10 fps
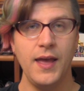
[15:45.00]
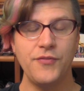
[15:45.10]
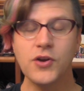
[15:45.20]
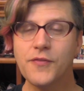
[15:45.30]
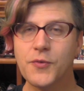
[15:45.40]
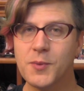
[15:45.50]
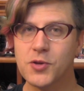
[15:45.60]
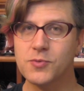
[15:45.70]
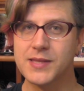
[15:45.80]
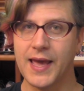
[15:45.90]
If you're not
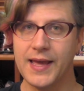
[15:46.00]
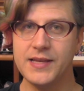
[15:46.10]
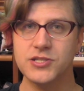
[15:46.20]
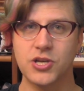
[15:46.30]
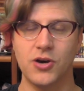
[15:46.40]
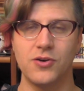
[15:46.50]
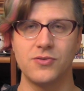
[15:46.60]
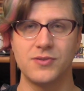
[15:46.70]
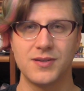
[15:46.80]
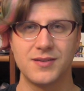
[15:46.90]
familiar with the Hays
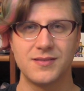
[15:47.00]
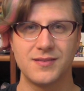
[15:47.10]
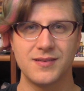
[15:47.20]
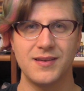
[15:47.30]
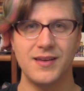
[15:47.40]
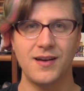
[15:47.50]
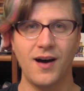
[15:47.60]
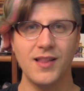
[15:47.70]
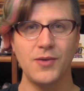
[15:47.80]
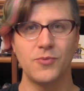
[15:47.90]
Code in
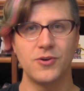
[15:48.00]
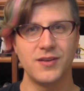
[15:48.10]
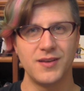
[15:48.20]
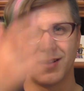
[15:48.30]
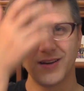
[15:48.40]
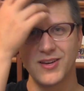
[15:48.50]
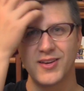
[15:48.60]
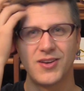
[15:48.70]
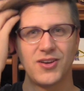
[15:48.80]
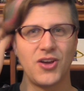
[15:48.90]
Hollywood,
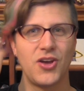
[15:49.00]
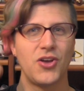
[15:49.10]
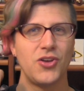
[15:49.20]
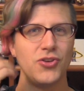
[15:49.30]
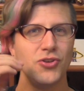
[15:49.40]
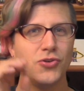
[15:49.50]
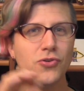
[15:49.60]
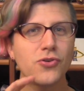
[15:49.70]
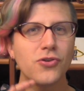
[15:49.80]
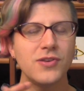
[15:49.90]

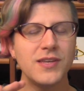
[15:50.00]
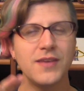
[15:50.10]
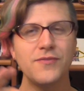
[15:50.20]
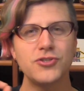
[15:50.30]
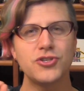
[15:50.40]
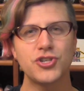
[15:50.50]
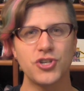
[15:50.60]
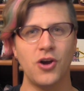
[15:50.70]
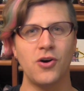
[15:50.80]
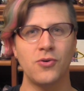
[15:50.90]
you couldn't even
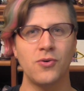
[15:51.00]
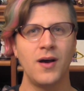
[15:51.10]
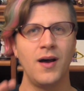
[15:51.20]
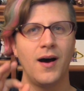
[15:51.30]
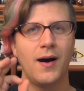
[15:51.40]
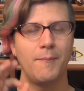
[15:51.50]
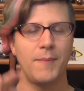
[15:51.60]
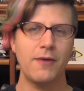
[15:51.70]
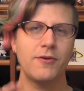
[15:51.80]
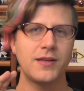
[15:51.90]
show a
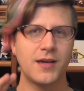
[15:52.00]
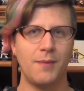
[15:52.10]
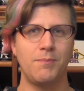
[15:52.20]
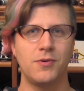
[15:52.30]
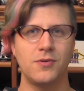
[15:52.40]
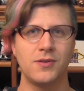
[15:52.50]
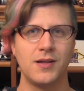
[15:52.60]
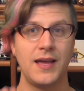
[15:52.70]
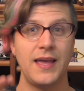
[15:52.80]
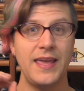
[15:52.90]
married
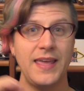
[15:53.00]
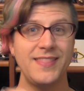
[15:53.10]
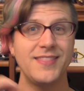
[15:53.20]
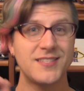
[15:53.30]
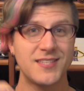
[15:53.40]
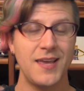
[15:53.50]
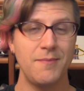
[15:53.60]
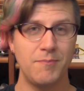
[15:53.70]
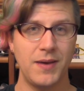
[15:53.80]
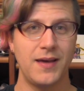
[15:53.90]
couple in the
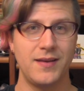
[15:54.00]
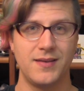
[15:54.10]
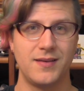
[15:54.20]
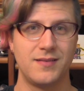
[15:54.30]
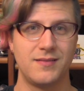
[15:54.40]
same bed.